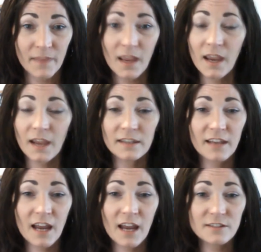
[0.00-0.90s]
and the
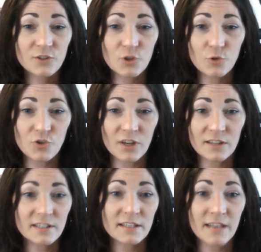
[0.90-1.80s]
Constitution
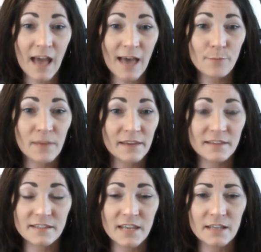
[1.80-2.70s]
did not make the
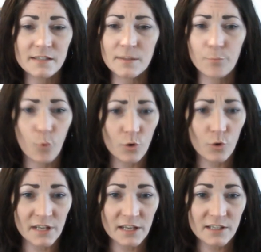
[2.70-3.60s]
states
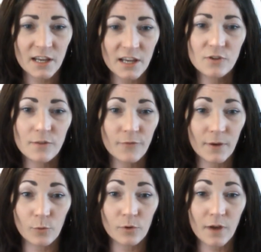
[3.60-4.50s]
subordinate to the federal
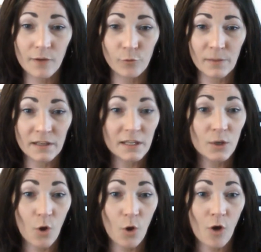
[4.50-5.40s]
government in all